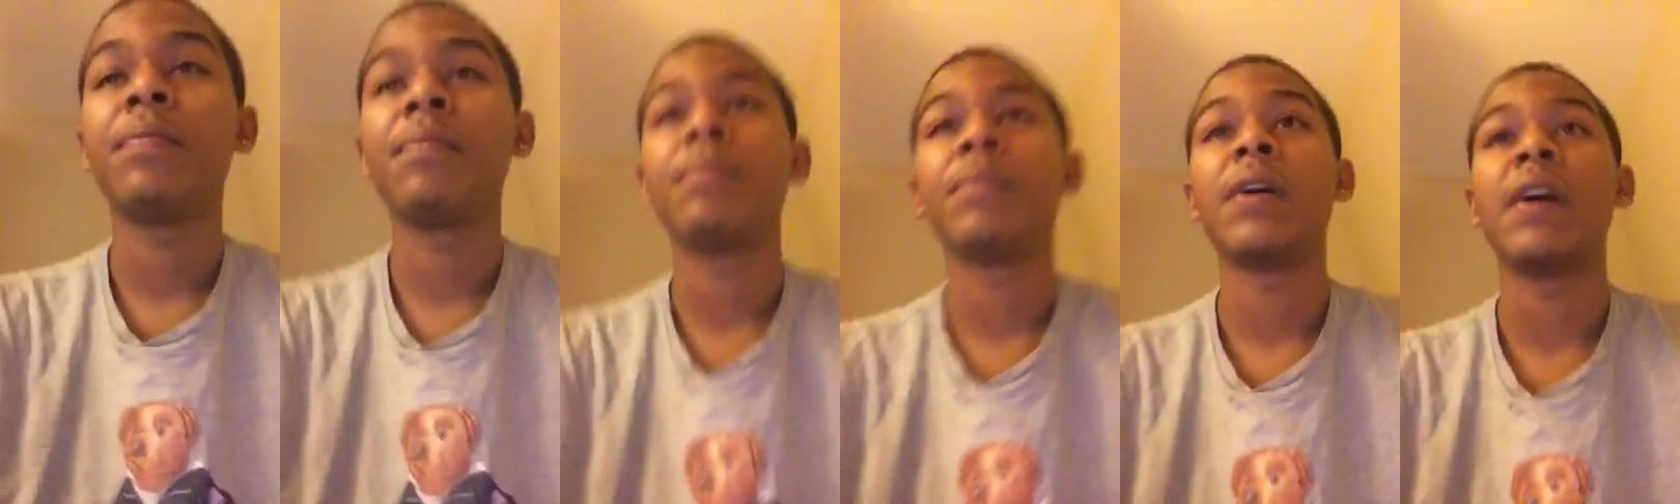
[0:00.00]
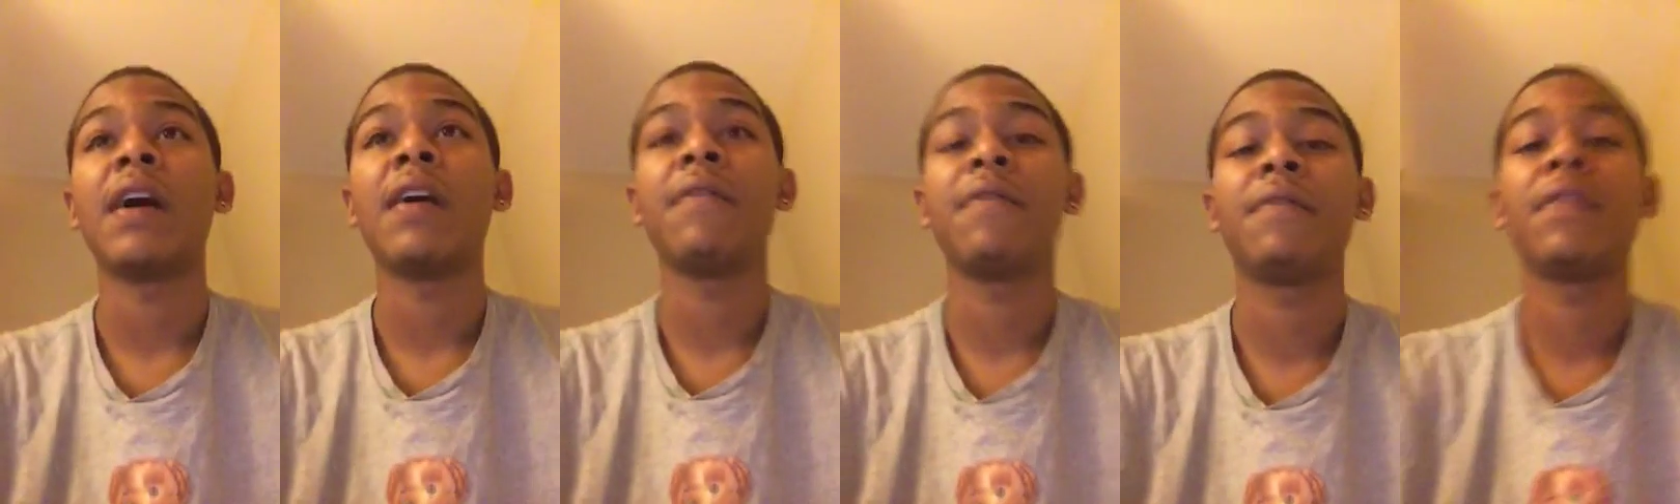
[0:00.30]

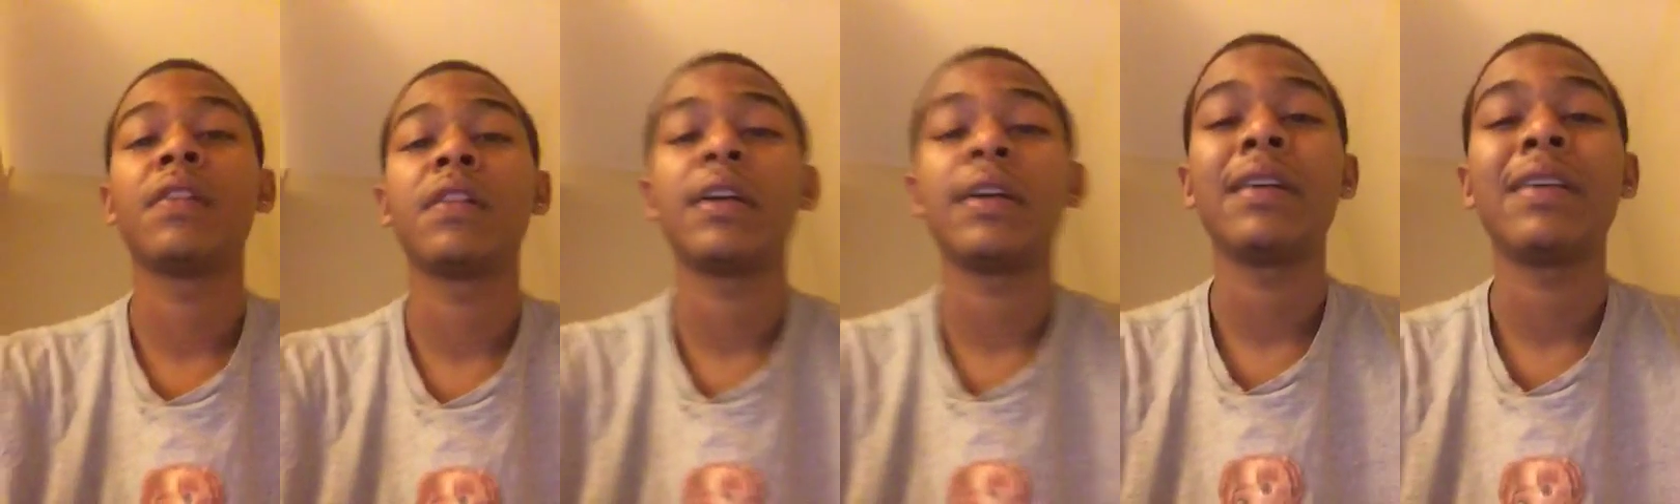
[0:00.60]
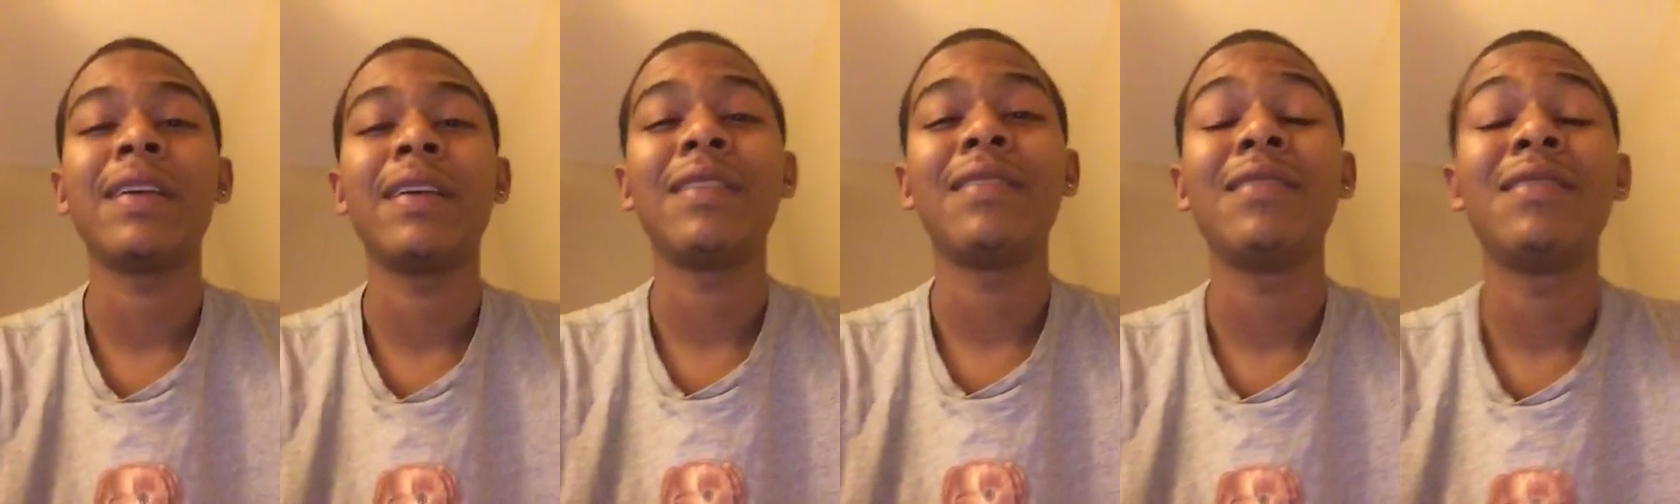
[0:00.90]
But I feel
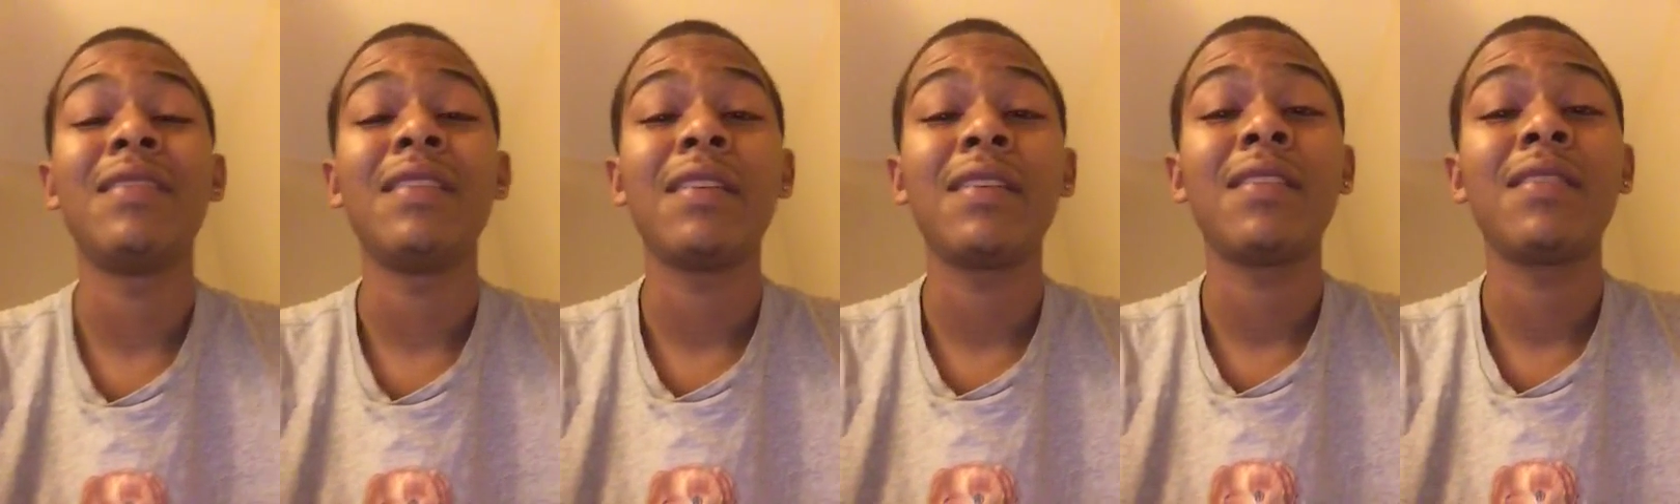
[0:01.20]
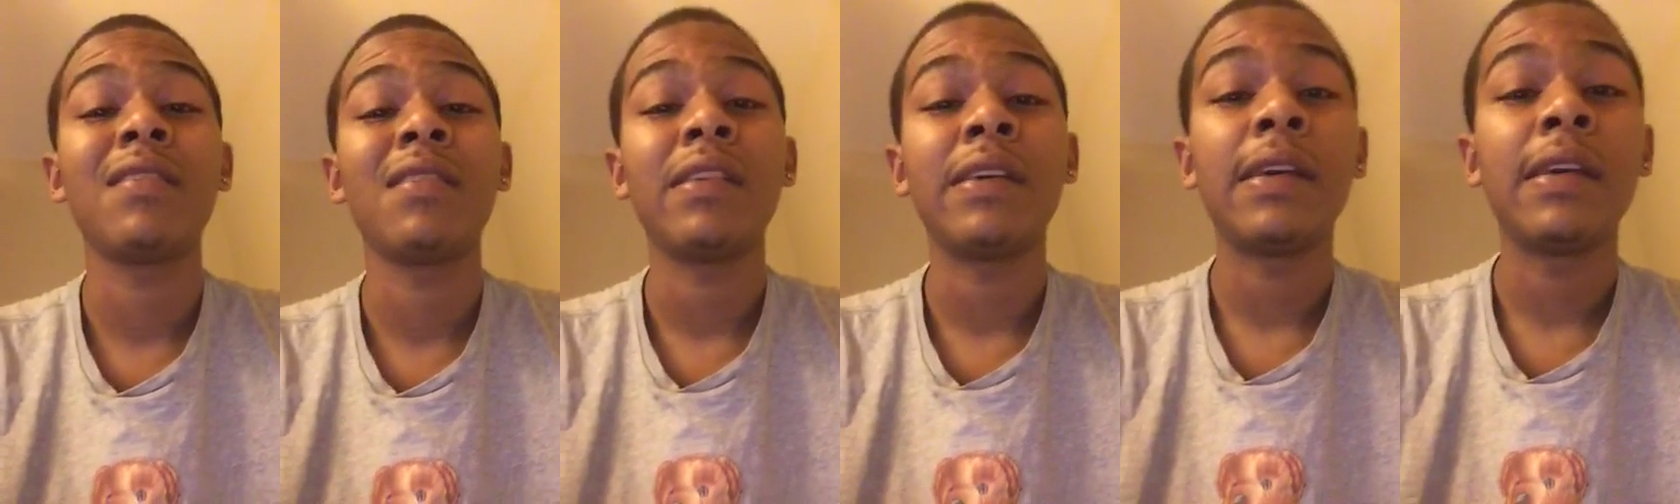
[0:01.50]
like it
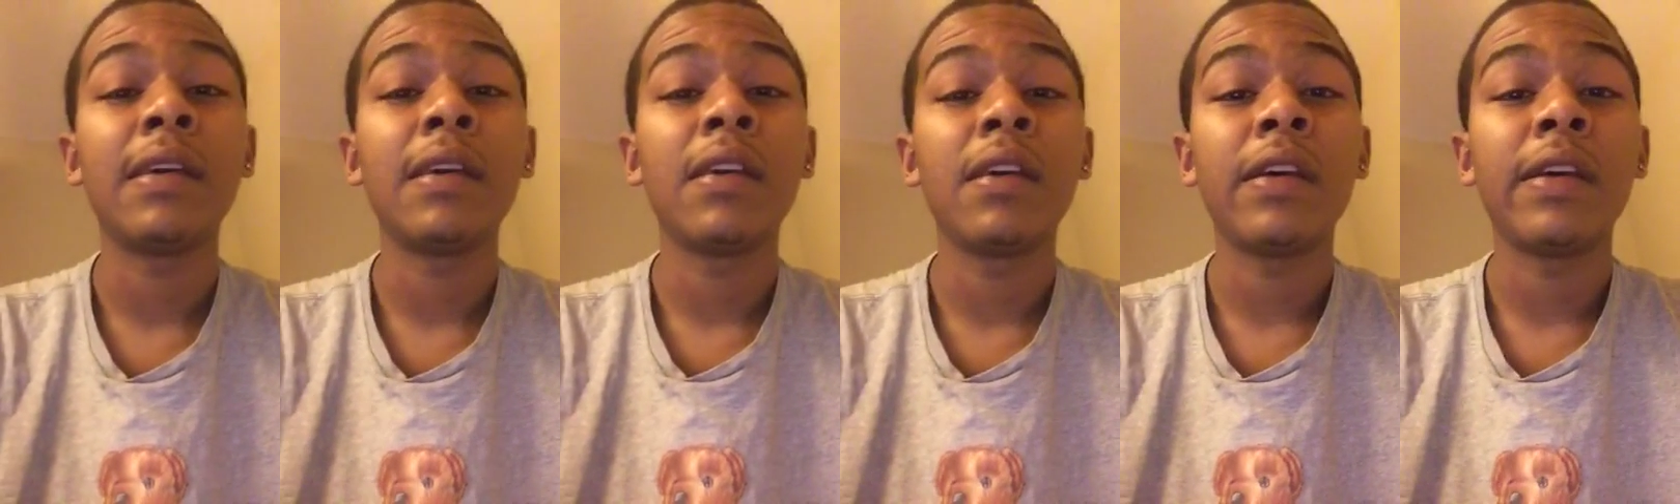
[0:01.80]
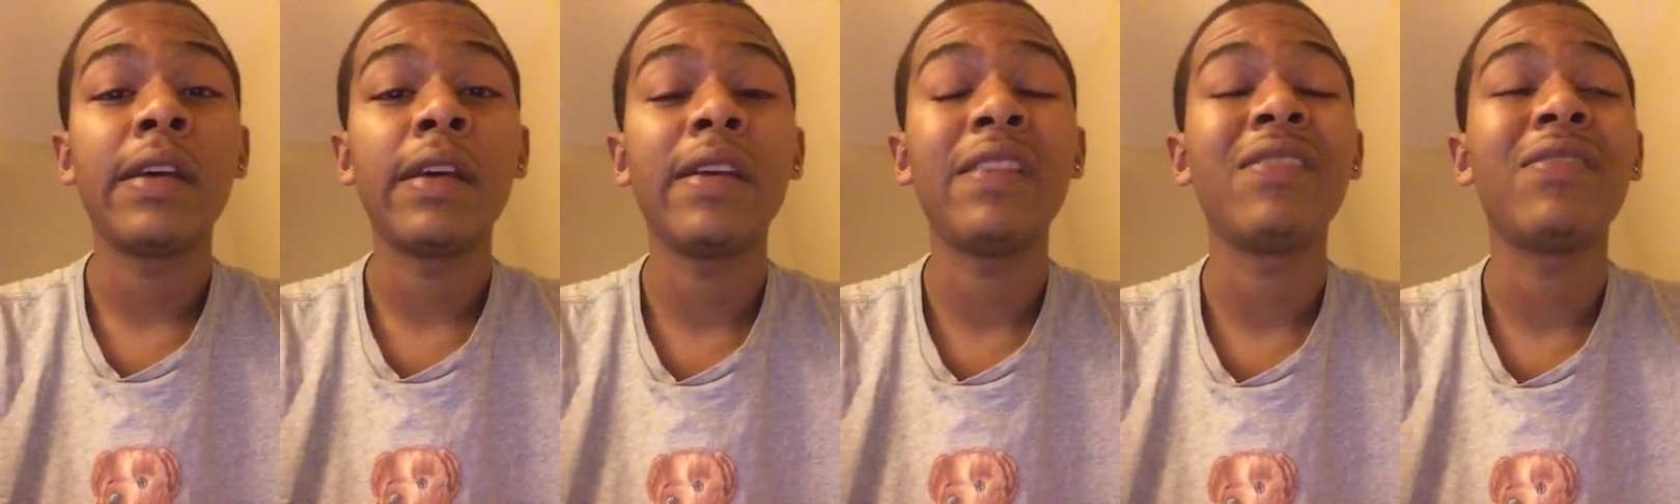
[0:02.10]
did
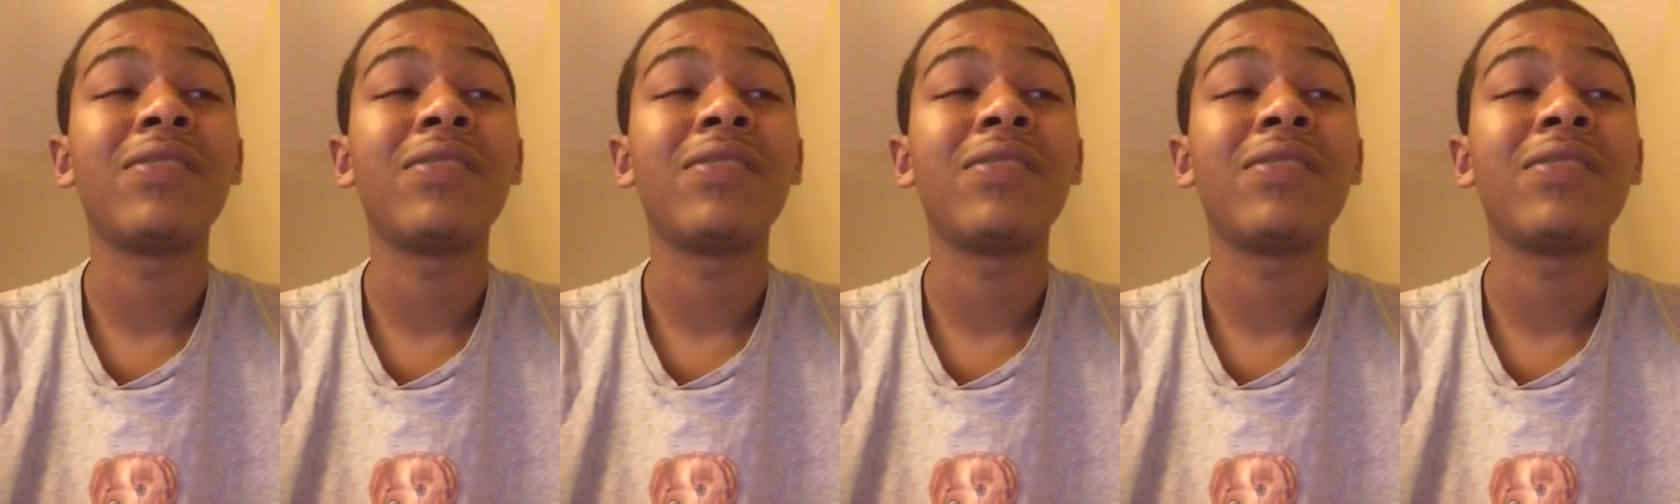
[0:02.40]
hit